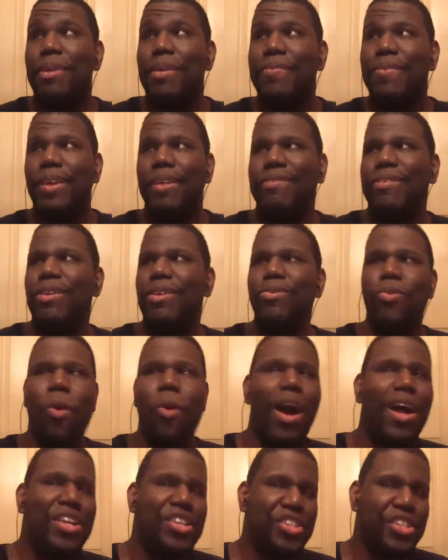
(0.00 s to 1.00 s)
If you
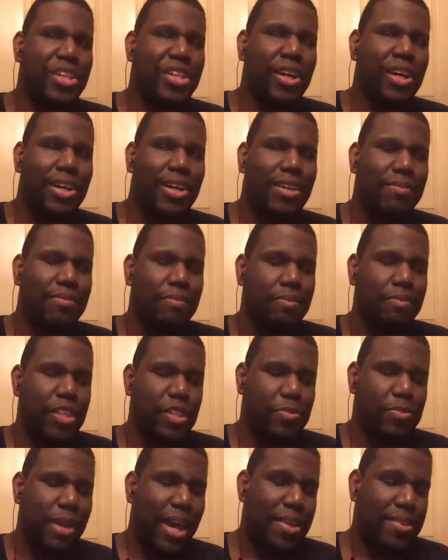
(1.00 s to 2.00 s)
watched this
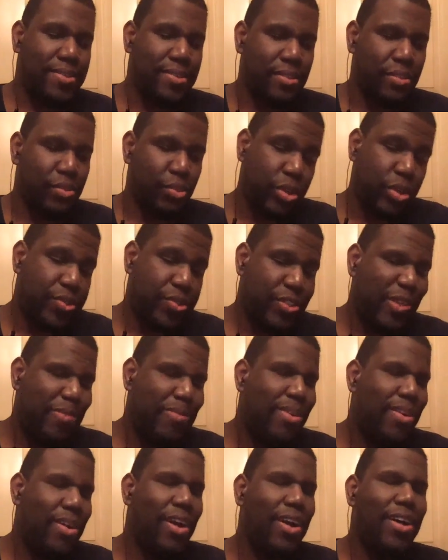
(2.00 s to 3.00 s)
past during the
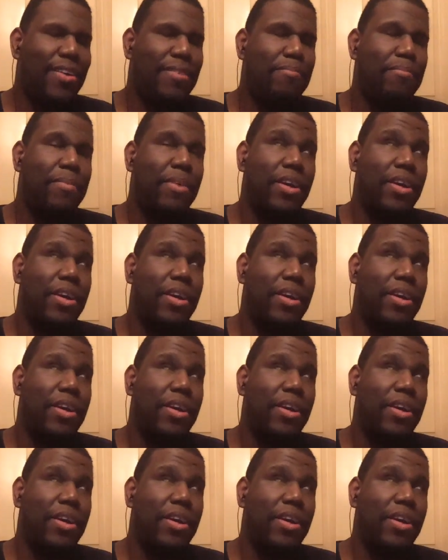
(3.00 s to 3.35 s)
summer,